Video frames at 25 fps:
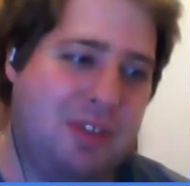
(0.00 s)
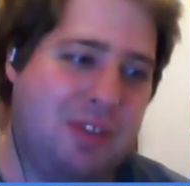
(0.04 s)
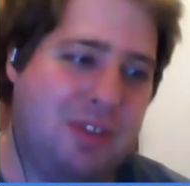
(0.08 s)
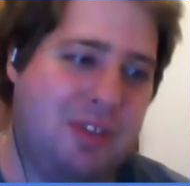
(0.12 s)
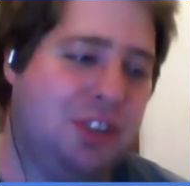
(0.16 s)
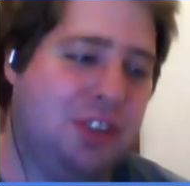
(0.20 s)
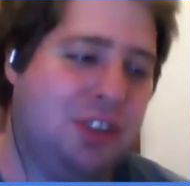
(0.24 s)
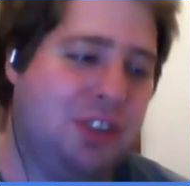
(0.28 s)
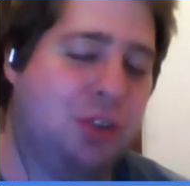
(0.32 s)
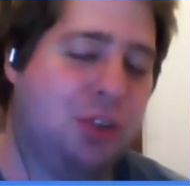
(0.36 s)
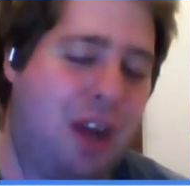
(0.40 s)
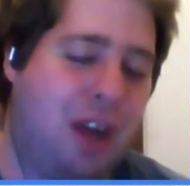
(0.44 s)

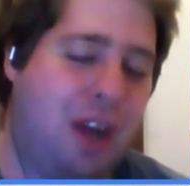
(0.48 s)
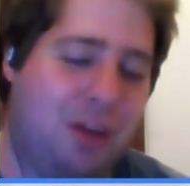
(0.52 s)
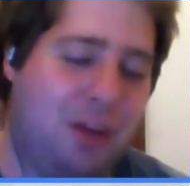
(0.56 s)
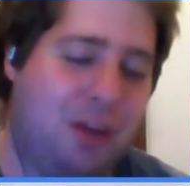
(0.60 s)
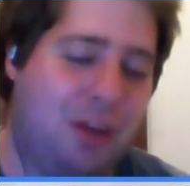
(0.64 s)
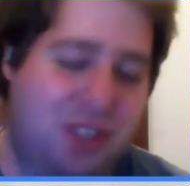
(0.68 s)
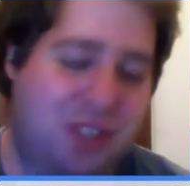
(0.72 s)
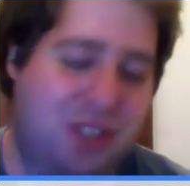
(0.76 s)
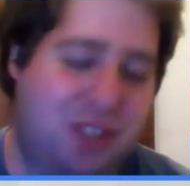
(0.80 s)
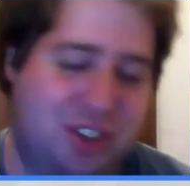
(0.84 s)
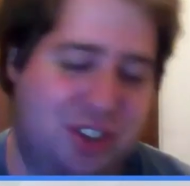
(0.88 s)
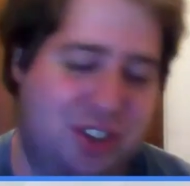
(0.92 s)
to draw
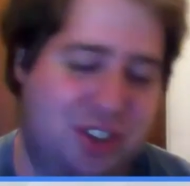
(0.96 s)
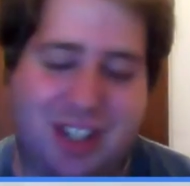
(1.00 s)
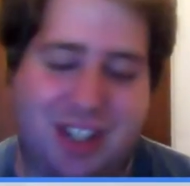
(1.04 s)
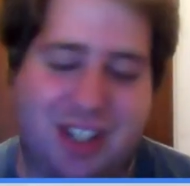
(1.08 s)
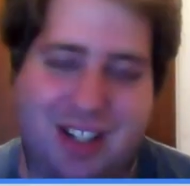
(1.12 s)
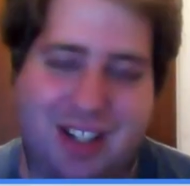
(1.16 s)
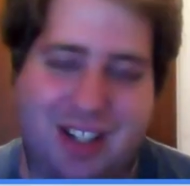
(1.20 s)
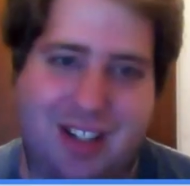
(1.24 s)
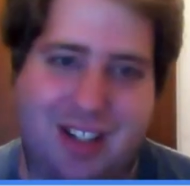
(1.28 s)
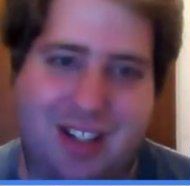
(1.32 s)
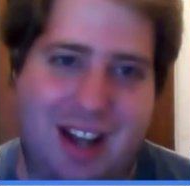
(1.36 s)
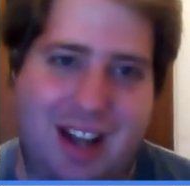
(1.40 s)
readers
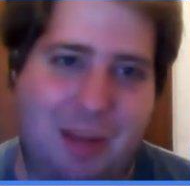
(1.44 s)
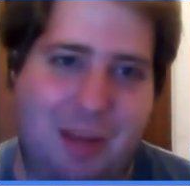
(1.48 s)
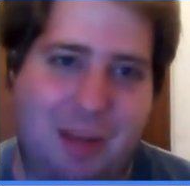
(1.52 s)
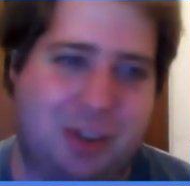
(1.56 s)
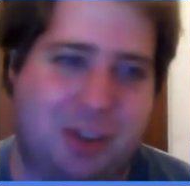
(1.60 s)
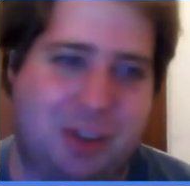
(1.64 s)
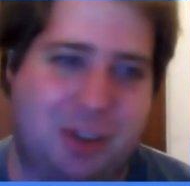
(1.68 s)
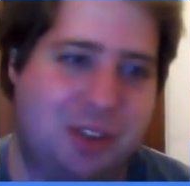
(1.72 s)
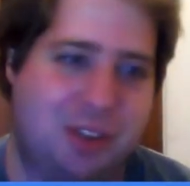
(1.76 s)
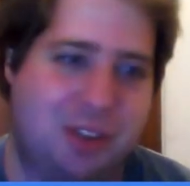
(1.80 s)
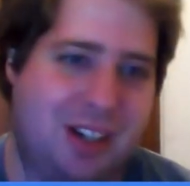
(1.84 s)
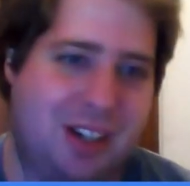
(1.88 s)
in, and how
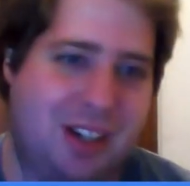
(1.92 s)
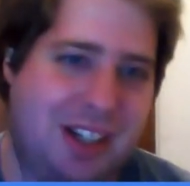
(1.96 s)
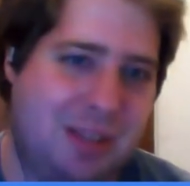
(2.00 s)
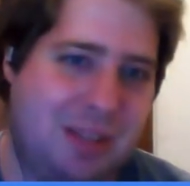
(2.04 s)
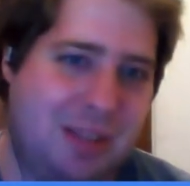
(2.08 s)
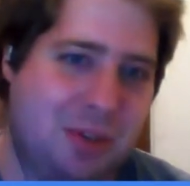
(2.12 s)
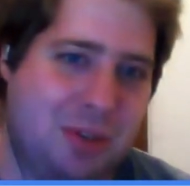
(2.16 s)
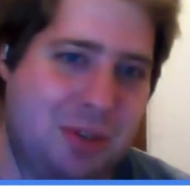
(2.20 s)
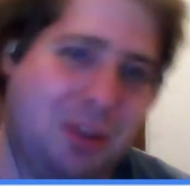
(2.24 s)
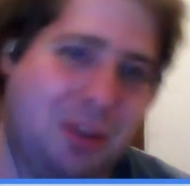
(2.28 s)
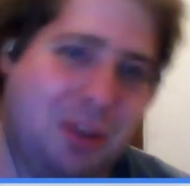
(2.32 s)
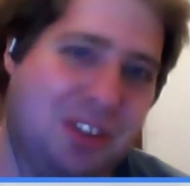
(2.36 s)
much do I
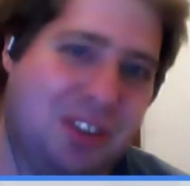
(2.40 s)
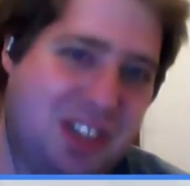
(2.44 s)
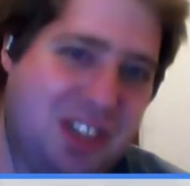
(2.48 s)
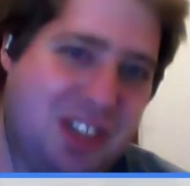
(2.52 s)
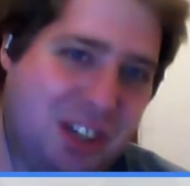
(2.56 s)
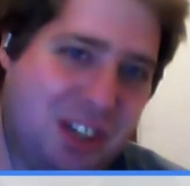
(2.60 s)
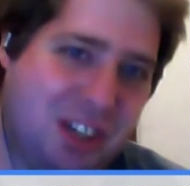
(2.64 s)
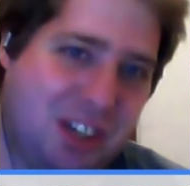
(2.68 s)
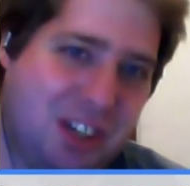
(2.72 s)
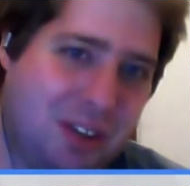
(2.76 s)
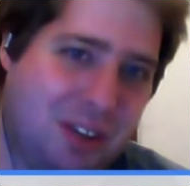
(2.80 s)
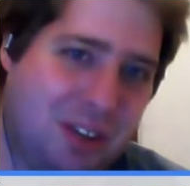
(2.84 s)
keep fully
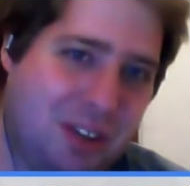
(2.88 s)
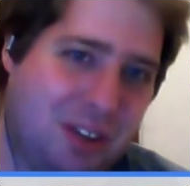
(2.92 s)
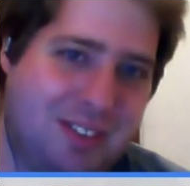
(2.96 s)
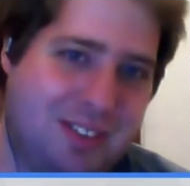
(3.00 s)
secret?